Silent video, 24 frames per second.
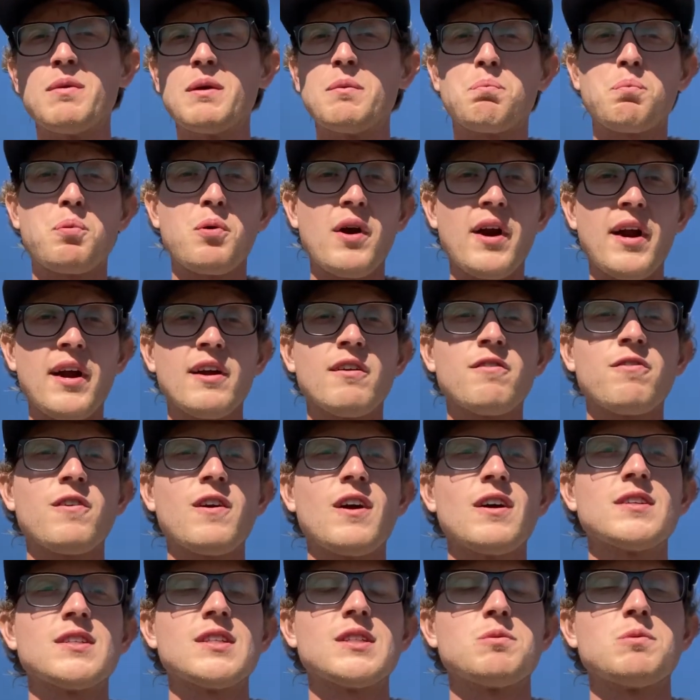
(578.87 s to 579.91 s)
Be praying for
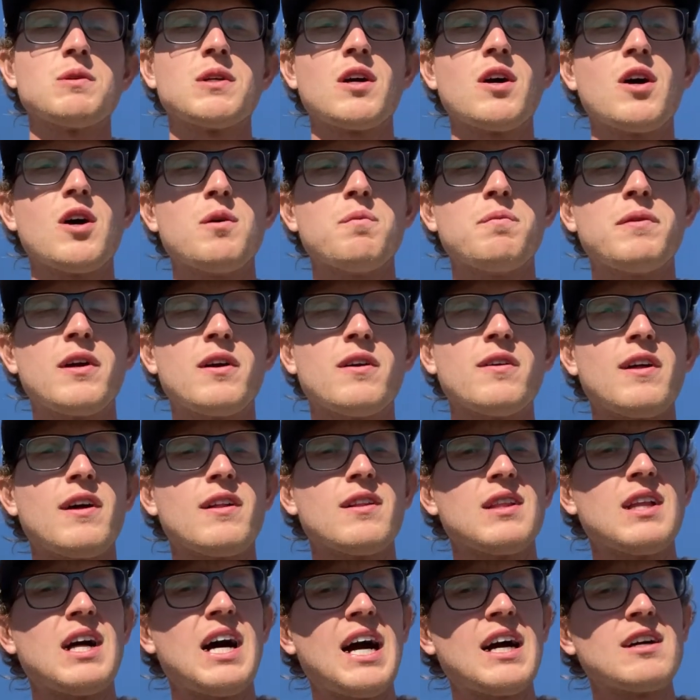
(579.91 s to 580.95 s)
us as we go up there
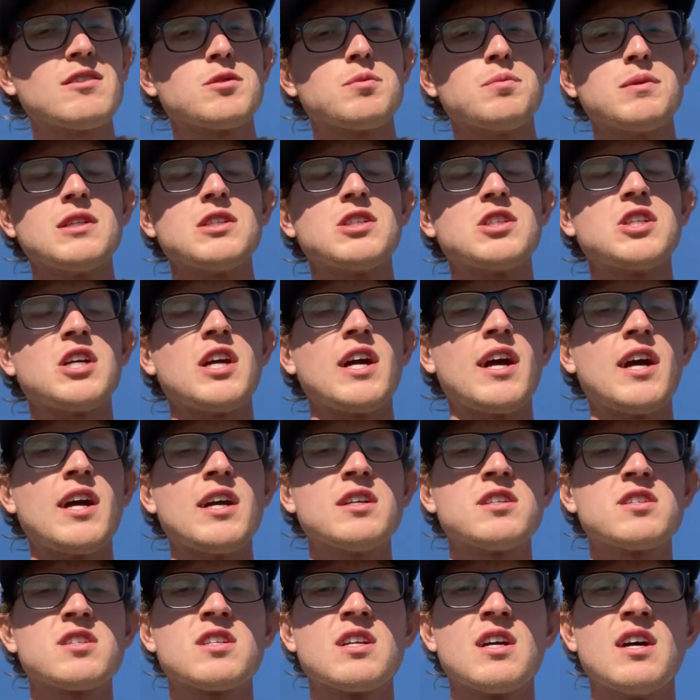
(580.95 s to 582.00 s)
that lives would be
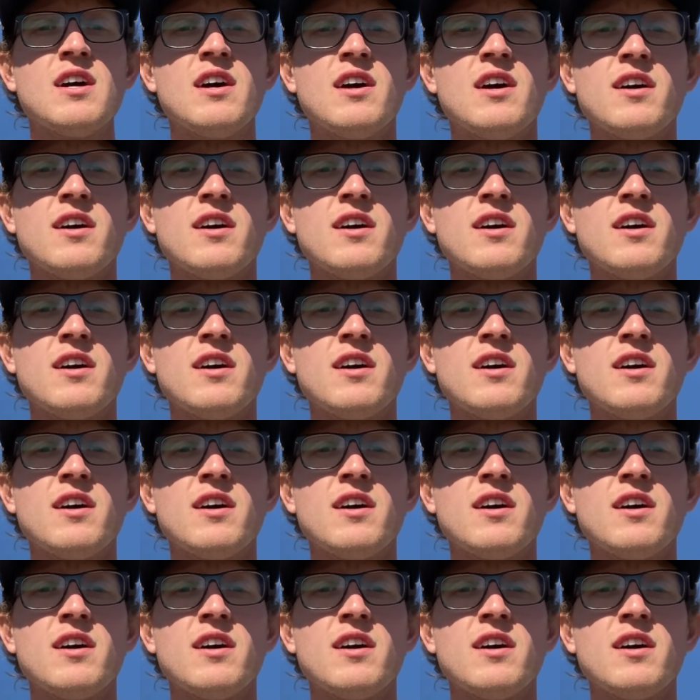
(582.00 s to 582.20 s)
changed